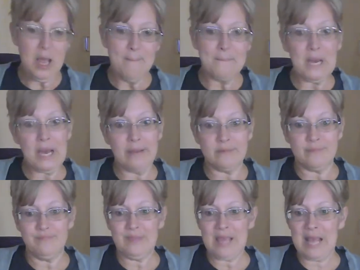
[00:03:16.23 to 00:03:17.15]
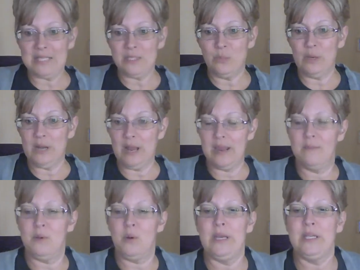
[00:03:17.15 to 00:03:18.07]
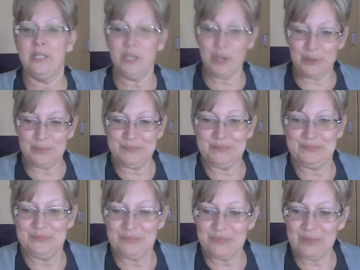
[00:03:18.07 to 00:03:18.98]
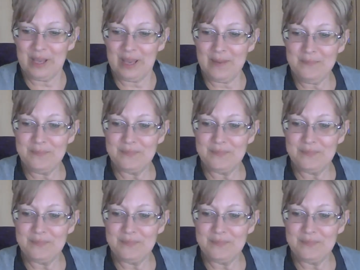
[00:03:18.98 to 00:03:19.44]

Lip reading: but that's what I am going to do, okay?